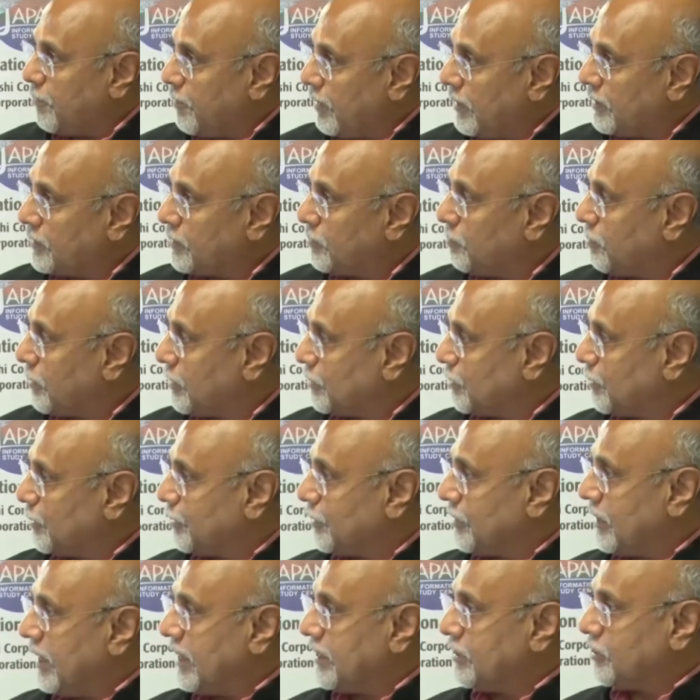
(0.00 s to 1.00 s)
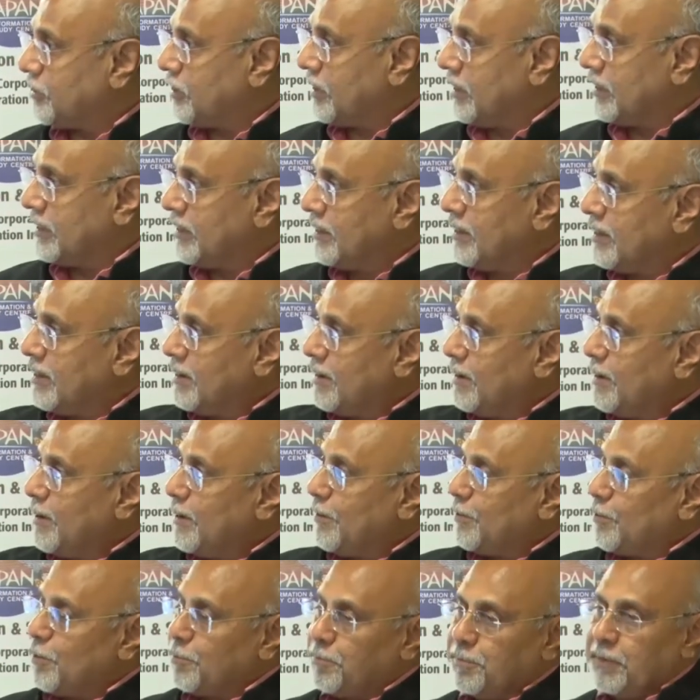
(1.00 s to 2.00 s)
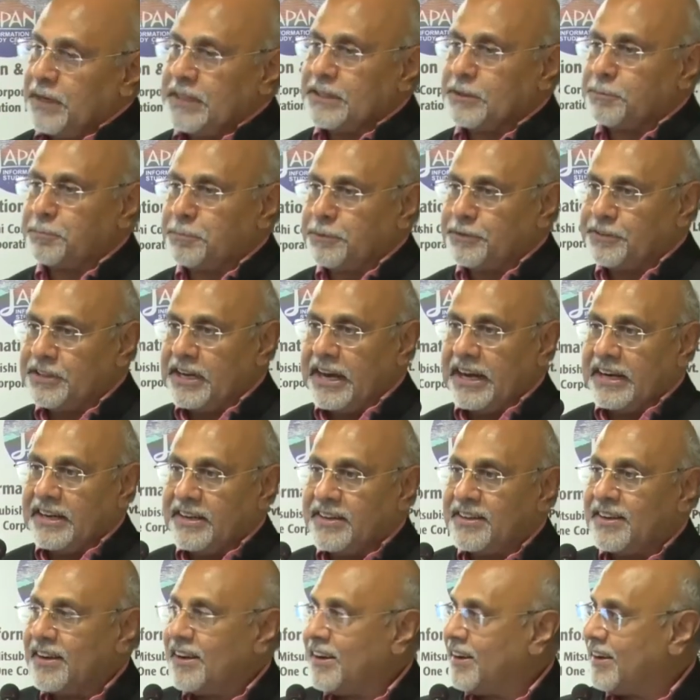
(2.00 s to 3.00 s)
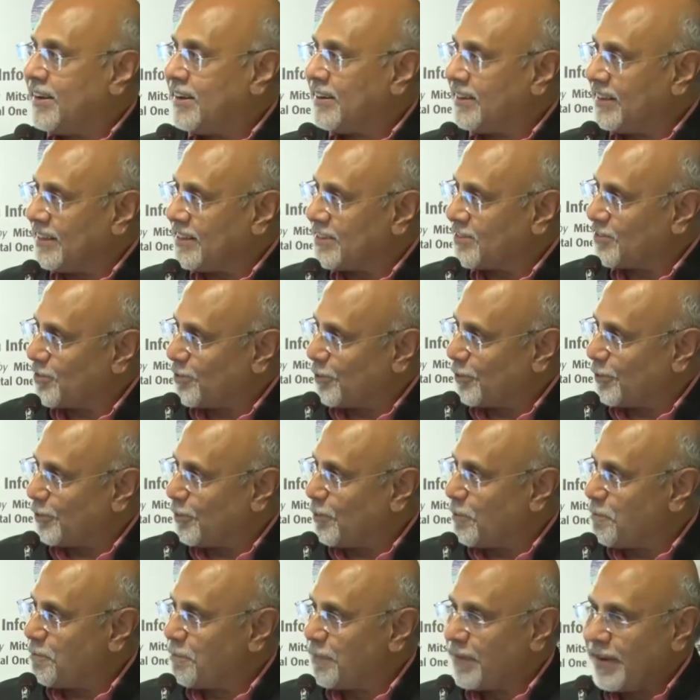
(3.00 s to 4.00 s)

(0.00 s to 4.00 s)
Friendship Association, to please present this to